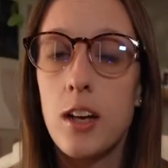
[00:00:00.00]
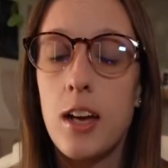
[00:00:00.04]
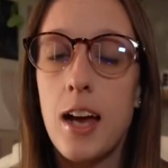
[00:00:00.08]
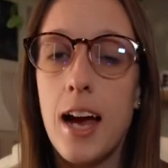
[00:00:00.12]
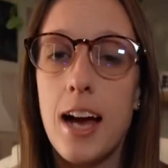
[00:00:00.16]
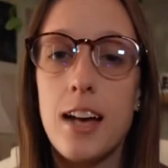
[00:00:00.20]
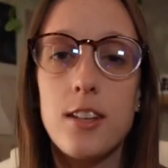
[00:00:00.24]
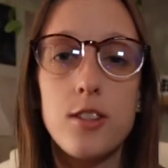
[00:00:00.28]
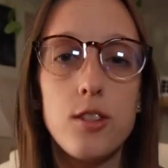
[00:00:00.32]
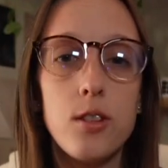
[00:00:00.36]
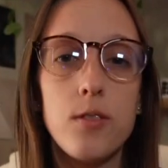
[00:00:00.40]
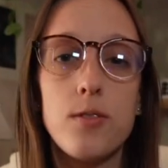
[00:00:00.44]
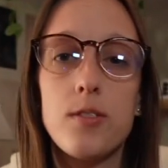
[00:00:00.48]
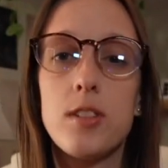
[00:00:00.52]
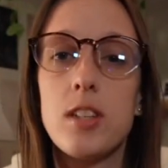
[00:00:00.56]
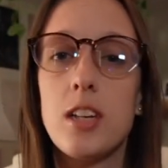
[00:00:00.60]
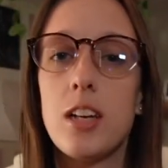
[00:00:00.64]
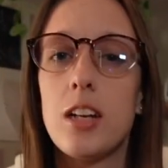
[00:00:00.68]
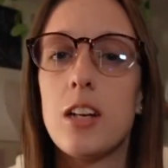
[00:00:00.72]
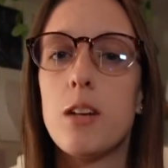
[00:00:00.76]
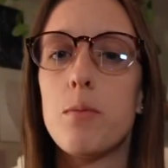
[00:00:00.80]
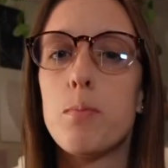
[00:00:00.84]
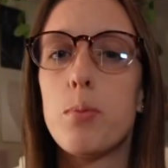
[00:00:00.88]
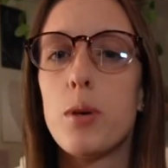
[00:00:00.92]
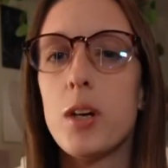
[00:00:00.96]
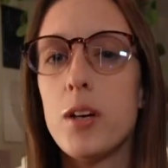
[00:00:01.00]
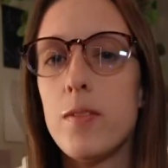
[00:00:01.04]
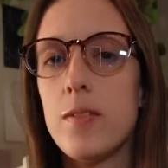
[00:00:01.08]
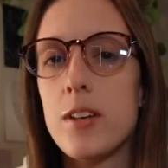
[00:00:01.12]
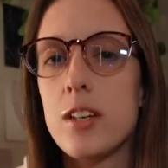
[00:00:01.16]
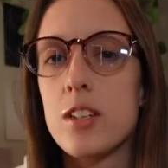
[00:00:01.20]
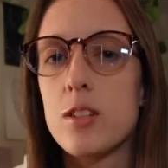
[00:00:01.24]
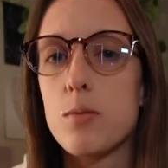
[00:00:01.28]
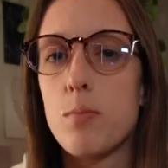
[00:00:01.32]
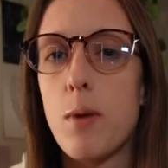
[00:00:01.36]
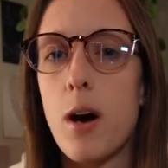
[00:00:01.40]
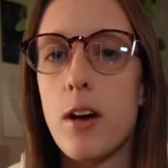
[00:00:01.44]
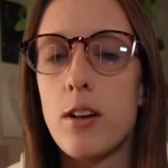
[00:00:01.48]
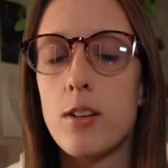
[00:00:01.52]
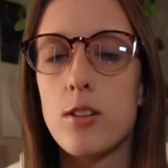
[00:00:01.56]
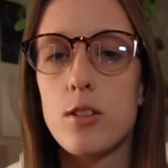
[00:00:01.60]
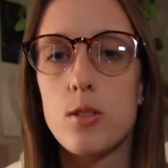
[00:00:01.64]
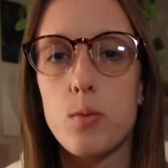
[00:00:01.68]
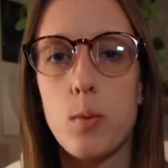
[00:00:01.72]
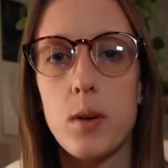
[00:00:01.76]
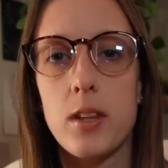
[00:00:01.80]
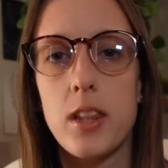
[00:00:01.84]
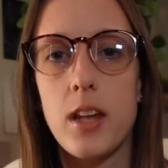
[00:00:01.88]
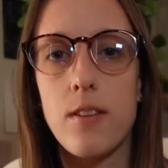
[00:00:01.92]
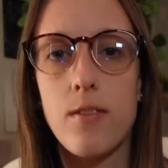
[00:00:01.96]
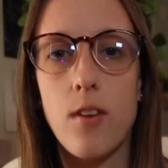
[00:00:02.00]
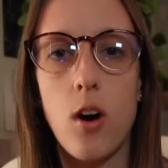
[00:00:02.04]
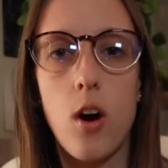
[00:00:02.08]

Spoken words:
as you've seen in previous models where they've